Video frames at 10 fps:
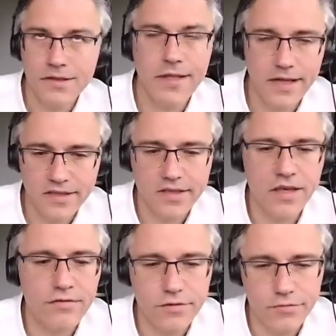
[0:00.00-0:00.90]
debt
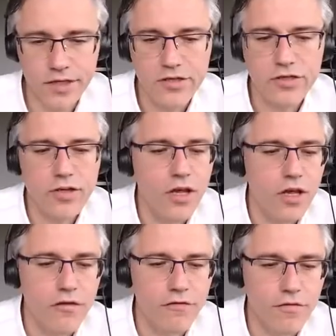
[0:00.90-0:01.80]
coverage
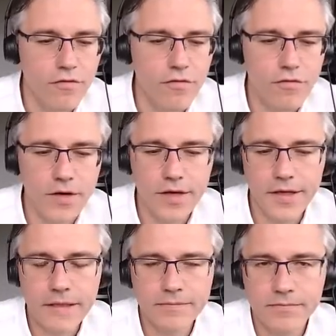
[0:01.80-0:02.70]
for
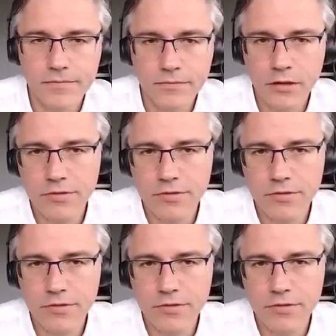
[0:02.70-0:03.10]
that